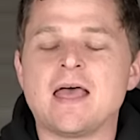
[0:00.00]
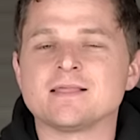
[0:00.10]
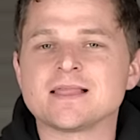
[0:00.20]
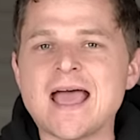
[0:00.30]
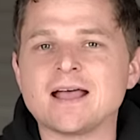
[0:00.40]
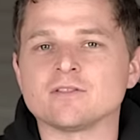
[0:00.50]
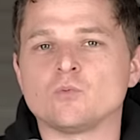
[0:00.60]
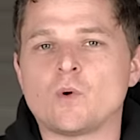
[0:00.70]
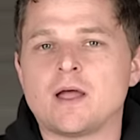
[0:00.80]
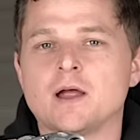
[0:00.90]
And
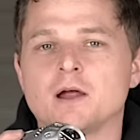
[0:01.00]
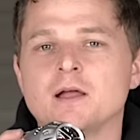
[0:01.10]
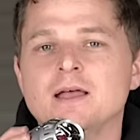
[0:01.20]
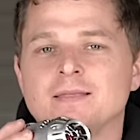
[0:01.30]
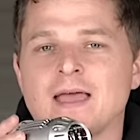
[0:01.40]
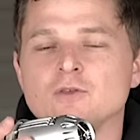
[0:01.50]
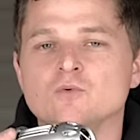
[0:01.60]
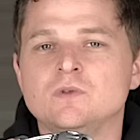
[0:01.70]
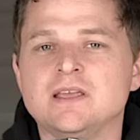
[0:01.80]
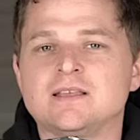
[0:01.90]
that's where that
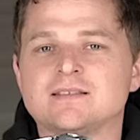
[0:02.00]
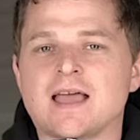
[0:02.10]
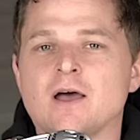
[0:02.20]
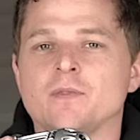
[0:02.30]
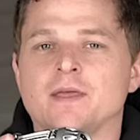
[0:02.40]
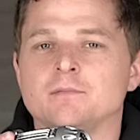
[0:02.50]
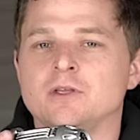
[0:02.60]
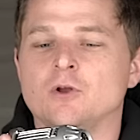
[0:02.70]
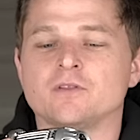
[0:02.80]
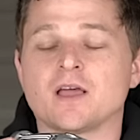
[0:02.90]
unique sound that,
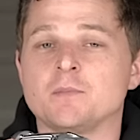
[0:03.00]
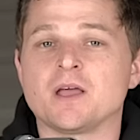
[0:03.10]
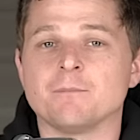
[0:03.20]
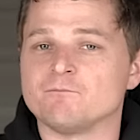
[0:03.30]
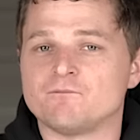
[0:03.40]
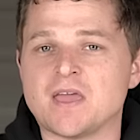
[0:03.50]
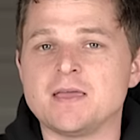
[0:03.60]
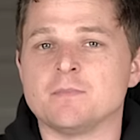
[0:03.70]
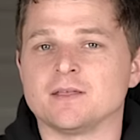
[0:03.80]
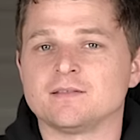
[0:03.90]
you know, has kind of become
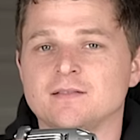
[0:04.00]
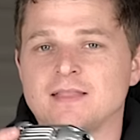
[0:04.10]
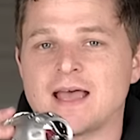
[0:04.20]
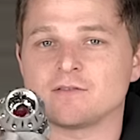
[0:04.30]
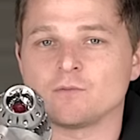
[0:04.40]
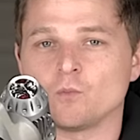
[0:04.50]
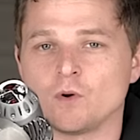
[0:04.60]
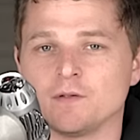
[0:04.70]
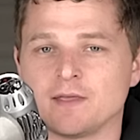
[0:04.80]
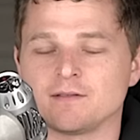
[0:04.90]
famous, that's
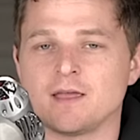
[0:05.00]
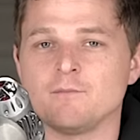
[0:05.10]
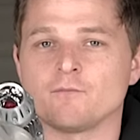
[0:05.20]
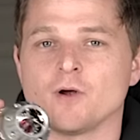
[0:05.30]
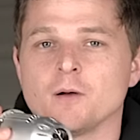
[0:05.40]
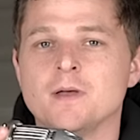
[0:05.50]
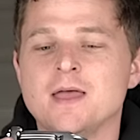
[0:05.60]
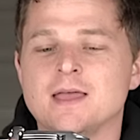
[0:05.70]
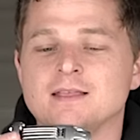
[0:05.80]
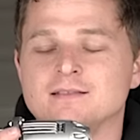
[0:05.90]
where this came from,
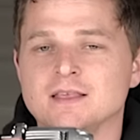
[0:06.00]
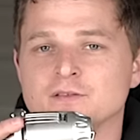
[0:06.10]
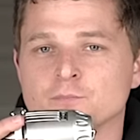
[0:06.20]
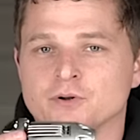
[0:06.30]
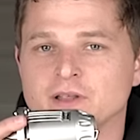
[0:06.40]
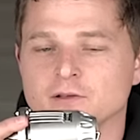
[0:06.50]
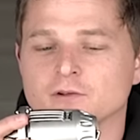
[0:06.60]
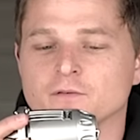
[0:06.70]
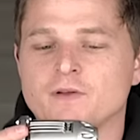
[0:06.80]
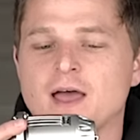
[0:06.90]
is this
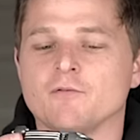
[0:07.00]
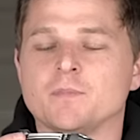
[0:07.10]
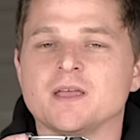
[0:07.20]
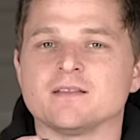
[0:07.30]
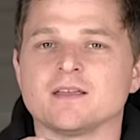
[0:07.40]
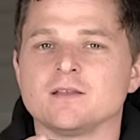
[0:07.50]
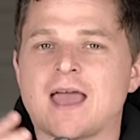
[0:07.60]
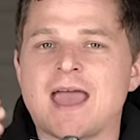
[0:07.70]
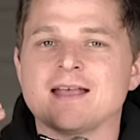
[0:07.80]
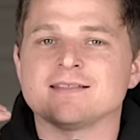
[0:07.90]
particular valve, because it
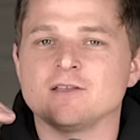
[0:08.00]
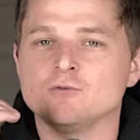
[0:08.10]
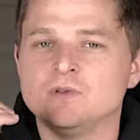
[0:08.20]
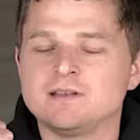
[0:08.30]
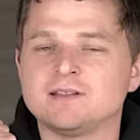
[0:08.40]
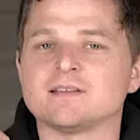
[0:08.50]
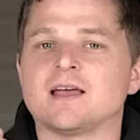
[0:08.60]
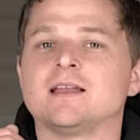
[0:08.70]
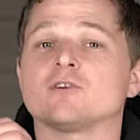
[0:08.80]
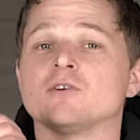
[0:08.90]
has that unique
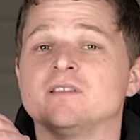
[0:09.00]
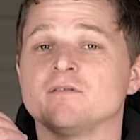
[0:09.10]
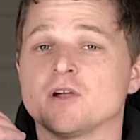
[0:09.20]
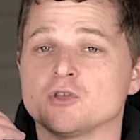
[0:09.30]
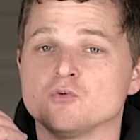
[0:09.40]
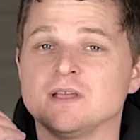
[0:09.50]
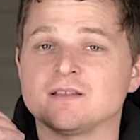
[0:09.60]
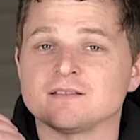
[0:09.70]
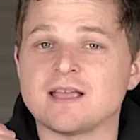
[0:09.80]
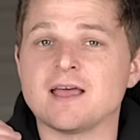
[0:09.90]
design, it creates a very
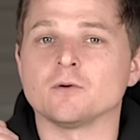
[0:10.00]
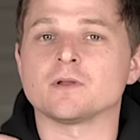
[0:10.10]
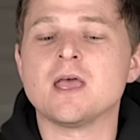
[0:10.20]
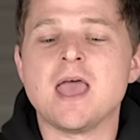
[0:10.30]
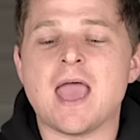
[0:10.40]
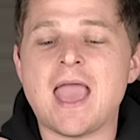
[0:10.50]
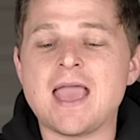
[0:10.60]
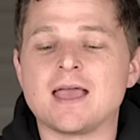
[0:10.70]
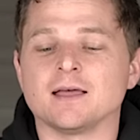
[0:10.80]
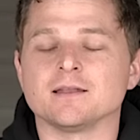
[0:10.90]
unique sound.
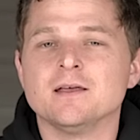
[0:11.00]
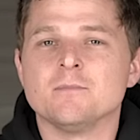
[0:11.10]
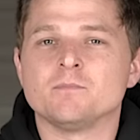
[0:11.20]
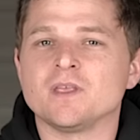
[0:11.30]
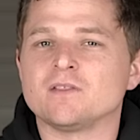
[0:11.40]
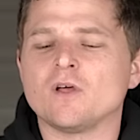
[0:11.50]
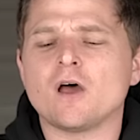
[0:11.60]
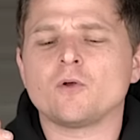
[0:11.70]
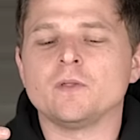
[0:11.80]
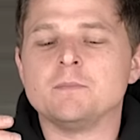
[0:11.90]
And it's
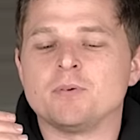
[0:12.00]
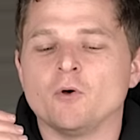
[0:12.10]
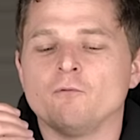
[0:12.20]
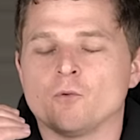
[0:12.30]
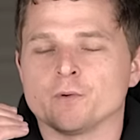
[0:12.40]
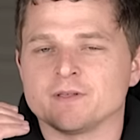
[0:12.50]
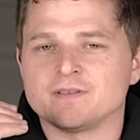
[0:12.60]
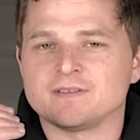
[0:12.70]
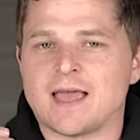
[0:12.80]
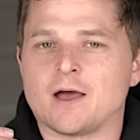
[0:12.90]
not only built for the
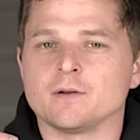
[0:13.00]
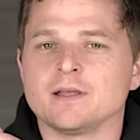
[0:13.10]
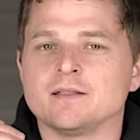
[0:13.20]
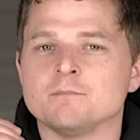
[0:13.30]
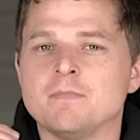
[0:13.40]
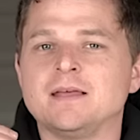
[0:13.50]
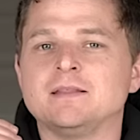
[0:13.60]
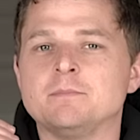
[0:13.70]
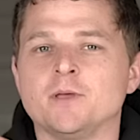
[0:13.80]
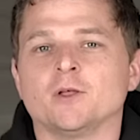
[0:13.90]
sound, it's
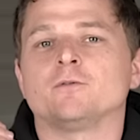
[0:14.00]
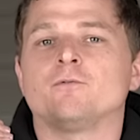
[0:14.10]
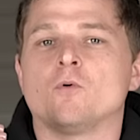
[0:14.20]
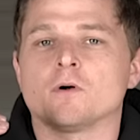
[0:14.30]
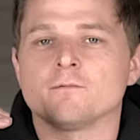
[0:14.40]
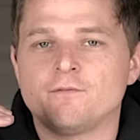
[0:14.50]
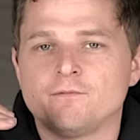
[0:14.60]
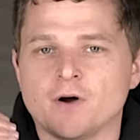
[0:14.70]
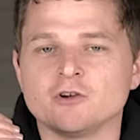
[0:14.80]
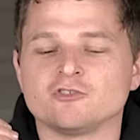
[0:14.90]
mainly built for
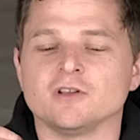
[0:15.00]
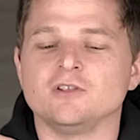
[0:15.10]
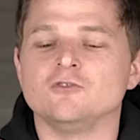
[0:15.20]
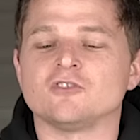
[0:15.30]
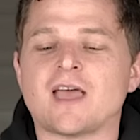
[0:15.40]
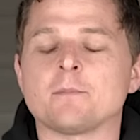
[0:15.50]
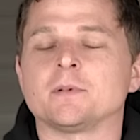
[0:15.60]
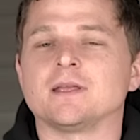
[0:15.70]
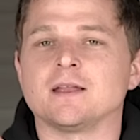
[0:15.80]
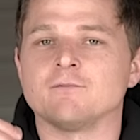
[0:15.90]
function. You just
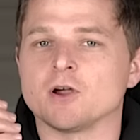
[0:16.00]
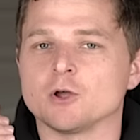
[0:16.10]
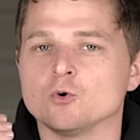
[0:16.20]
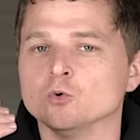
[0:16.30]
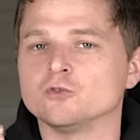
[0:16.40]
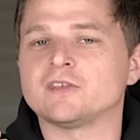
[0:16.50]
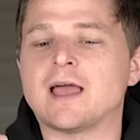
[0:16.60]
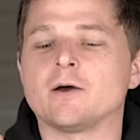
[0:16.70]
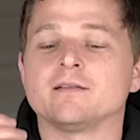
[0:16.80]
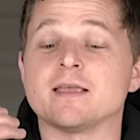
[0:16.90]
happen to get a very cool
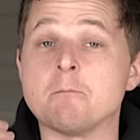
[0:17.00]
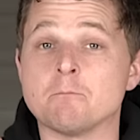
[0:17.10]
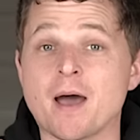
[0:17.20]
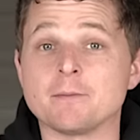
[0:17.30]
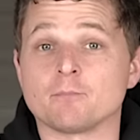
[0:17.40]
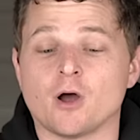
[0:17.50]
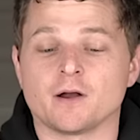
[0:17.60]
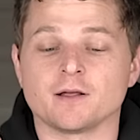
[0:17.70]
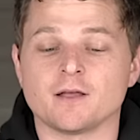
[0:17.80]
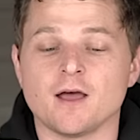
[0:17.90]
sound as a
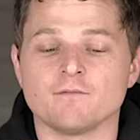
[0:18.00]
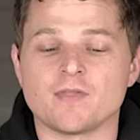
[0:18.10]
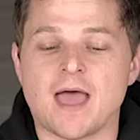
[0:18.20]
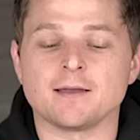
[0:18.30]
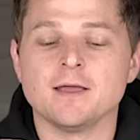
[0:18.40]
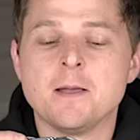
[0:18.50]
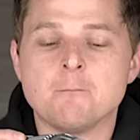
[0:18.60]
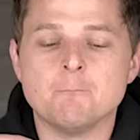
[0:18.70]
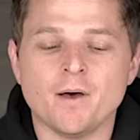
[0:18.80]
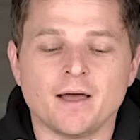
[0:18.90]
byproduct of that.
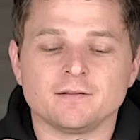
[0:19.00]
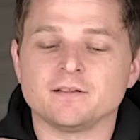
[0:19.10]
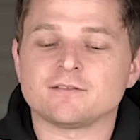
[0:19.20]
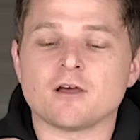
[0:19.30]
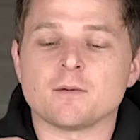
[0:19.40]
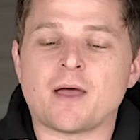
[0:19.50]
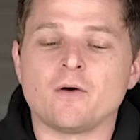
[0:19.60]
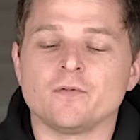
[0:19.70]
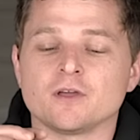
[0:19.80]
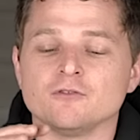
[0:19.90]
But let's talk
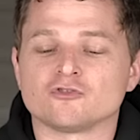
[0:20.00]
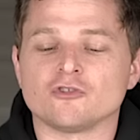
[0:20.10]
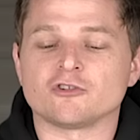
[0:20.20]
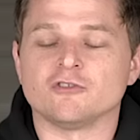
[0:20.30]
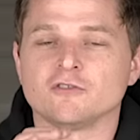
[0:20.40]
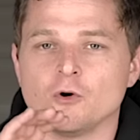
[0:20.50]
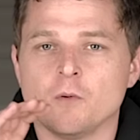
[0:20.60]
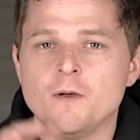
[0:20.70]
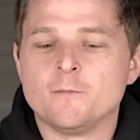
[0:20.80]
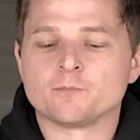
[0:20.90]
about the construction.
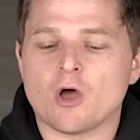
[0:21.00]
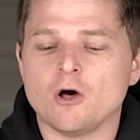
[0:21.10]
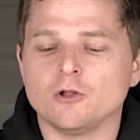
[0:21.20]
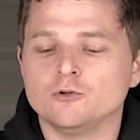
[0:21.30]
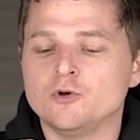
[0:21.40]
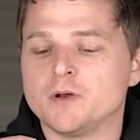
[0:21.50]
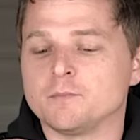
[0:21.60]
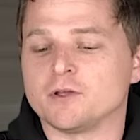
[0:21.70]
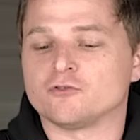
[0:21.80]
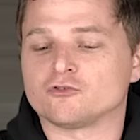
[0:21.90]
So all
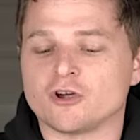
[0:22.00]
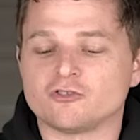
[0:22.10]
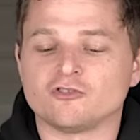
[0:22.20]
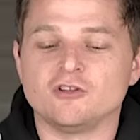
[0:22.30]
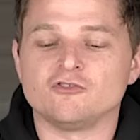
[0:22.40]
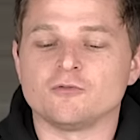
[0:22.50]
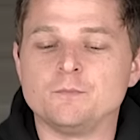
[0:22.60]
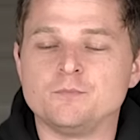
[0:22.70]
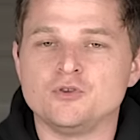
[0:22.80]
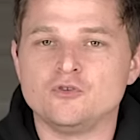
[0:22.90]
aluminum construction,
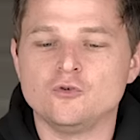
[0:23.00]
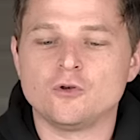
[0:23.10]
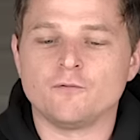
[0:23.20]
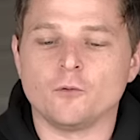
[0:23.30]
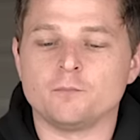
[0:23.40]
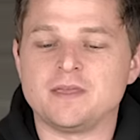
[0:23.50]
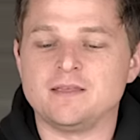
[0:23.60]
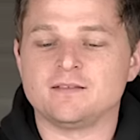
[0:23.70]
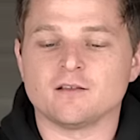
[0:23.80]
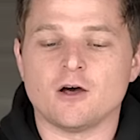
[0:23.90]
just beautiful
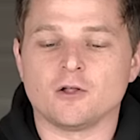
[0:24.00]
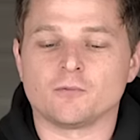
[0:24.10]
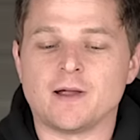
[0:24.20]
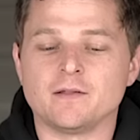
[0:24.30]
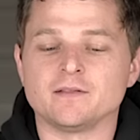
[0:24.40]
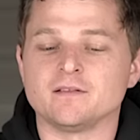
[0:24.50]
piece all around.